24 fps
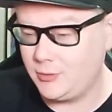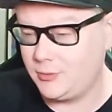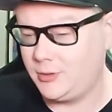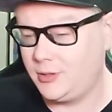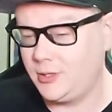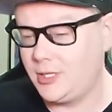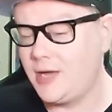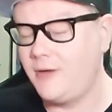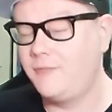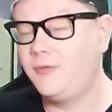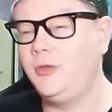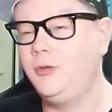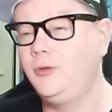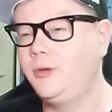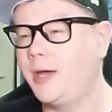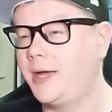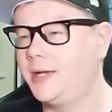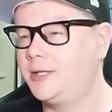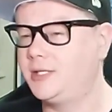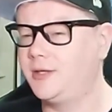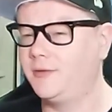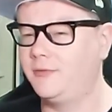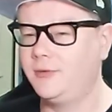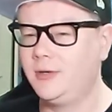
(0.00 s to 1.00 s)
Love that you
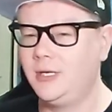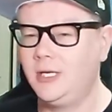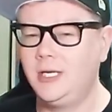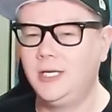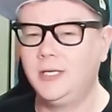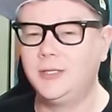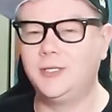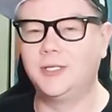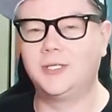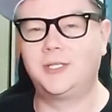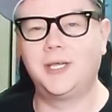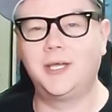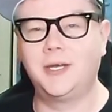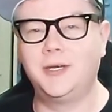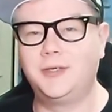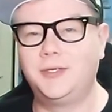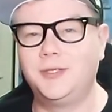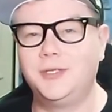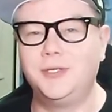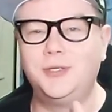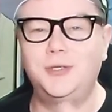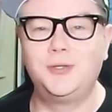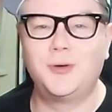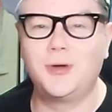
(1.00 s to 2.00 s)
guys have decided to
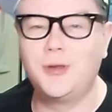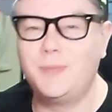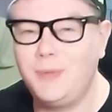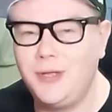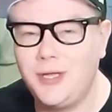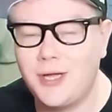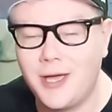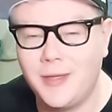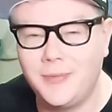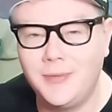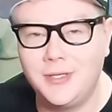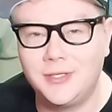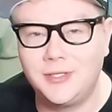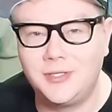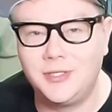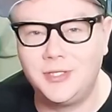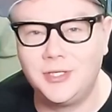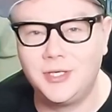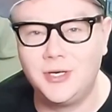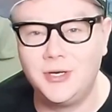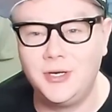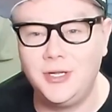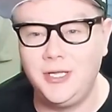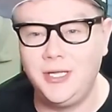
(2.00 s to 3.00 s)
join me on this
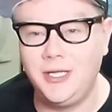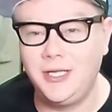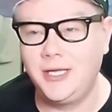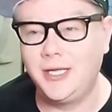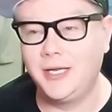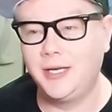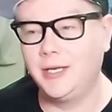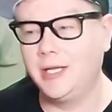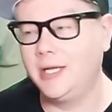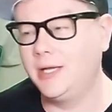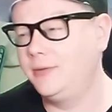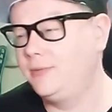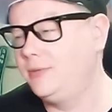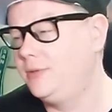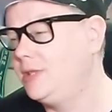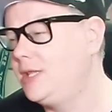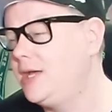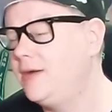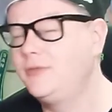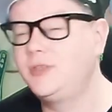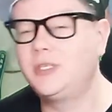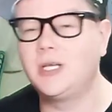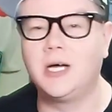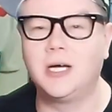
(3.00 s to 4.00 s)
journey, and
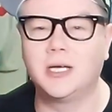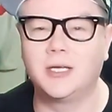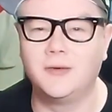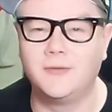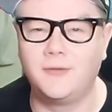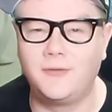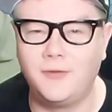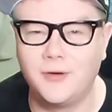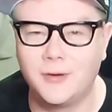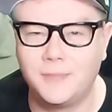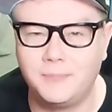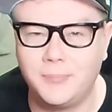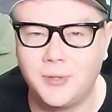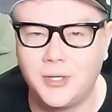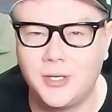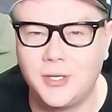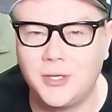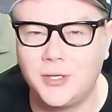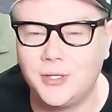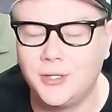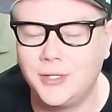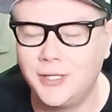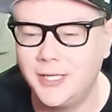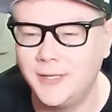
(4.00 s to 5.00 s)
love talking
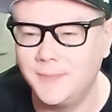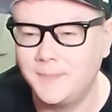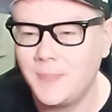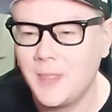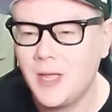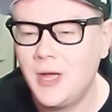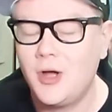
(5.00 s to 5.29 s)
football and